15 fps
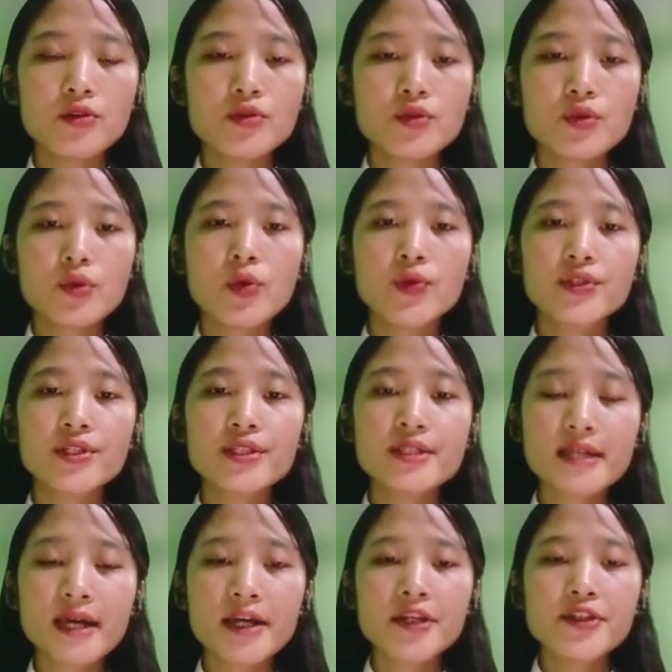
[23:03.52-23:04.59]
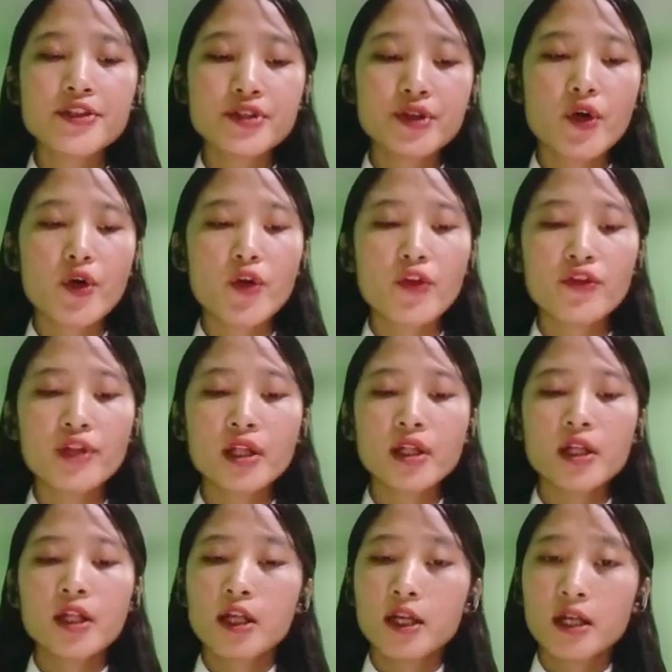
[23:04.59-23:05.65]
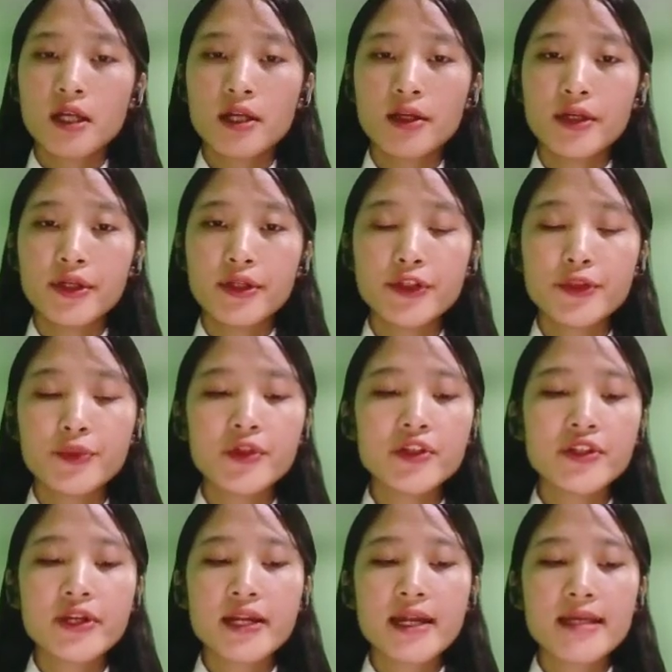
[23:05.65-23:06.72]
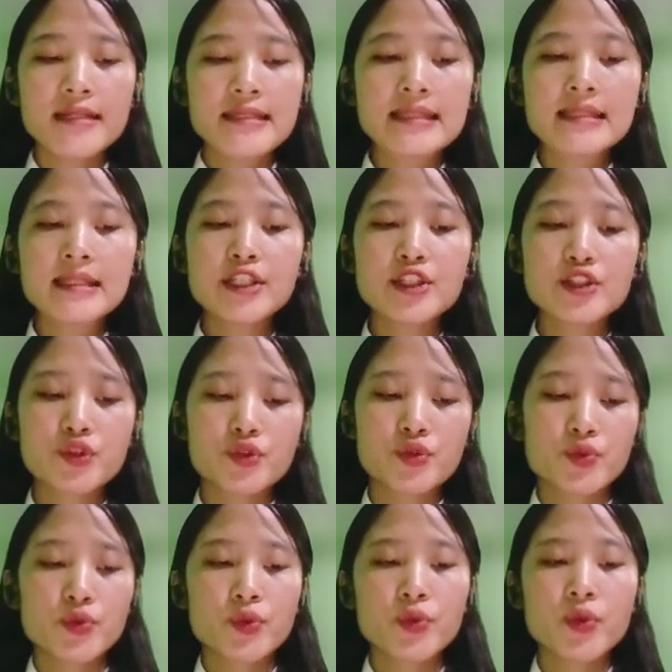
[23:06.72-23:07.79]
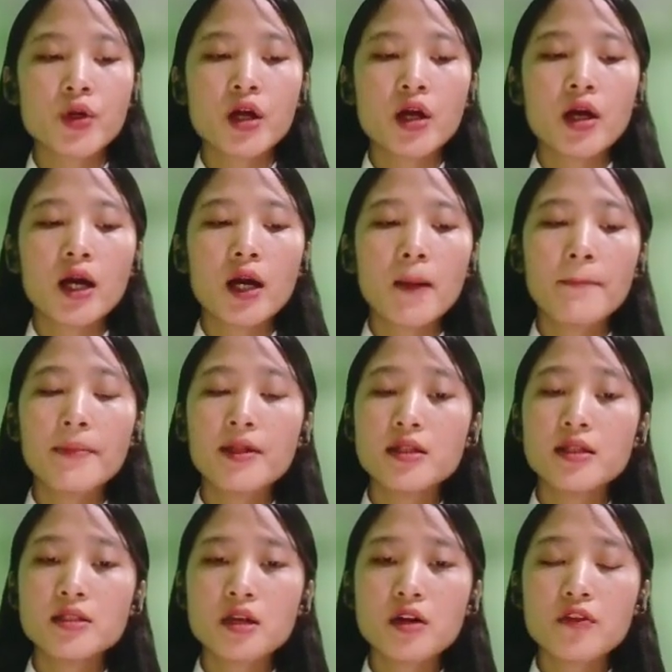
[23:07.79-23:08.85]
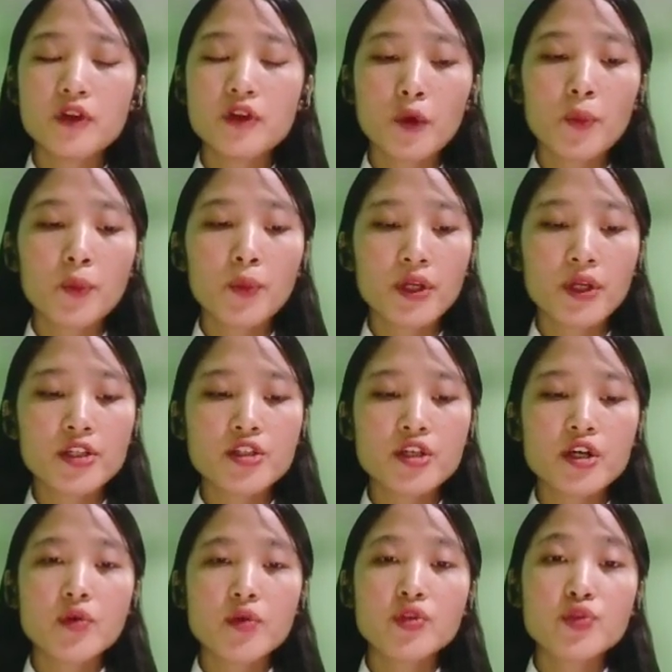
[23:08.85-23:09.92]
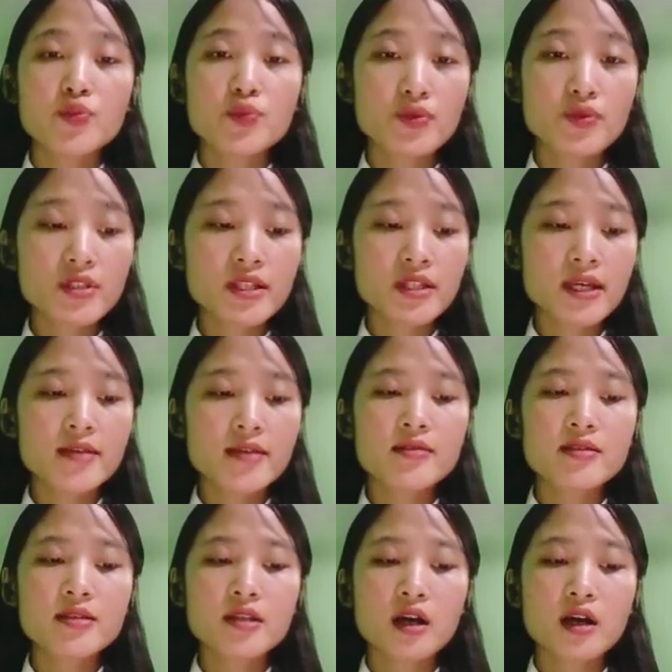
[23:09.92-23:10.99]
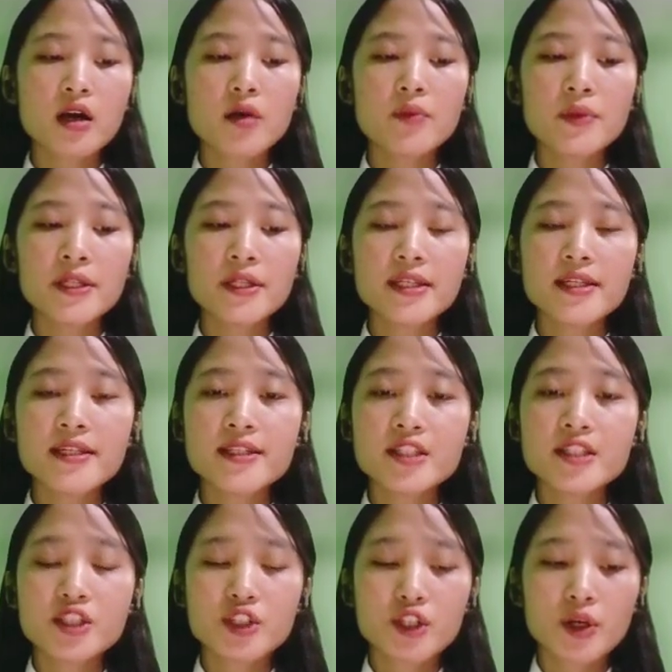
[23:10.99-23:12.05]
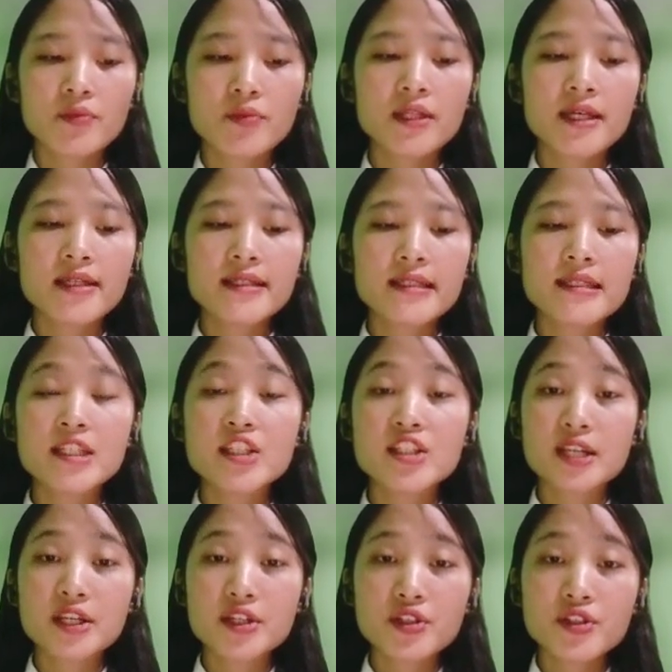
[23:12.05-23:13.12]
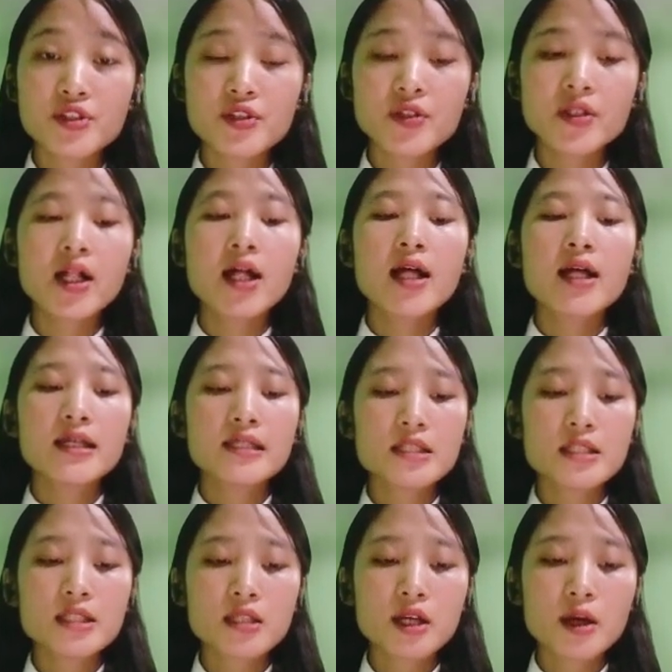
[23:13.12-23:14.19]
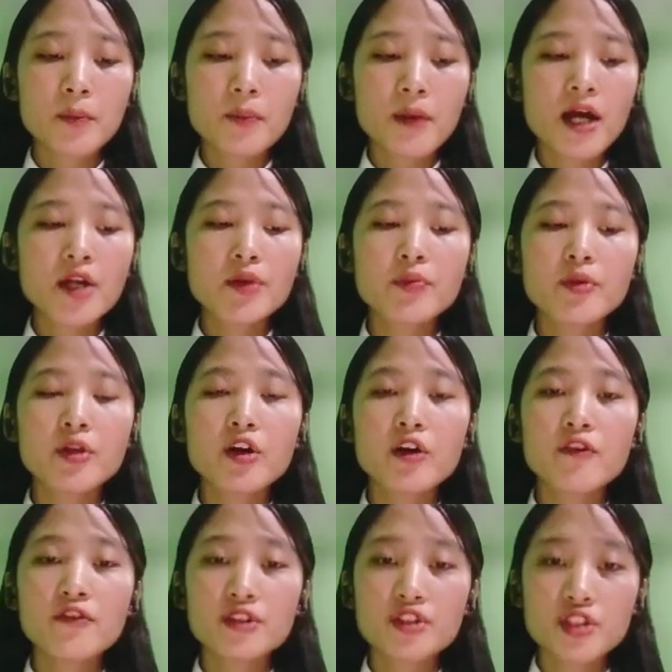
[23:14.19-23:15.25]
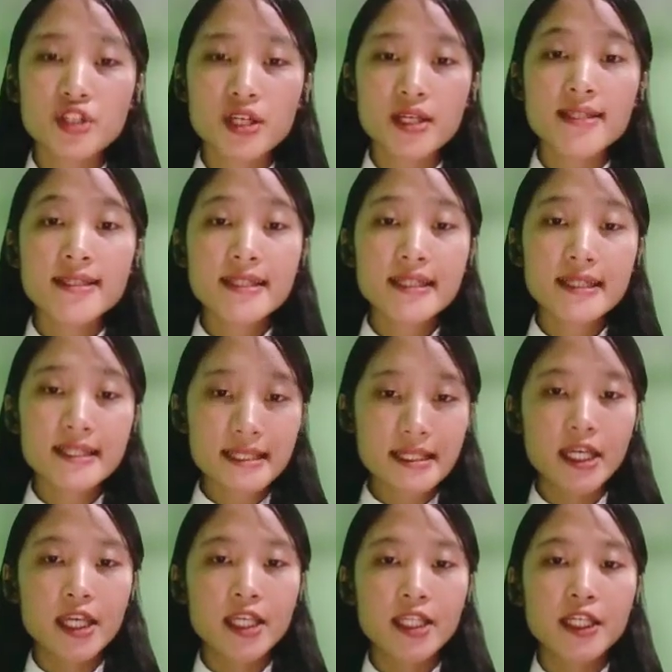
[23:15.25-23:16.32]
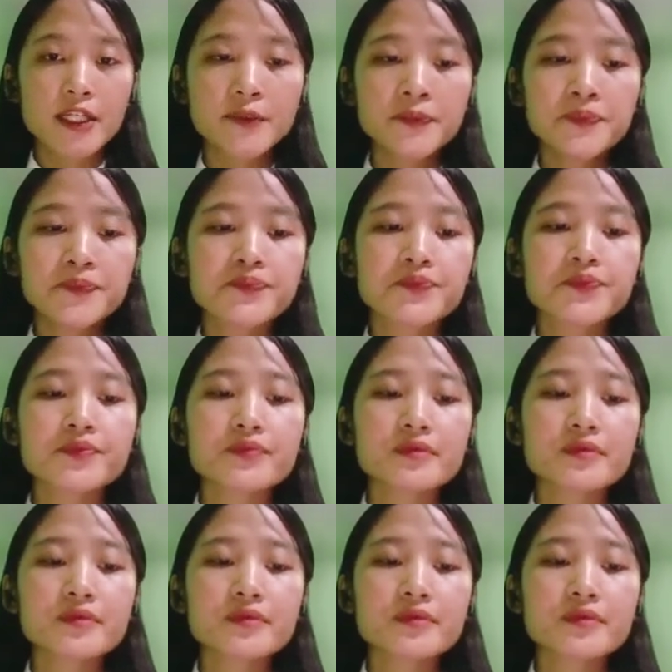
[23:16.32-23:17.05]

So this kind of pneumothorax leads to a buildup of pressure which pushes the mediastinum, that is the central compartment of the chest containing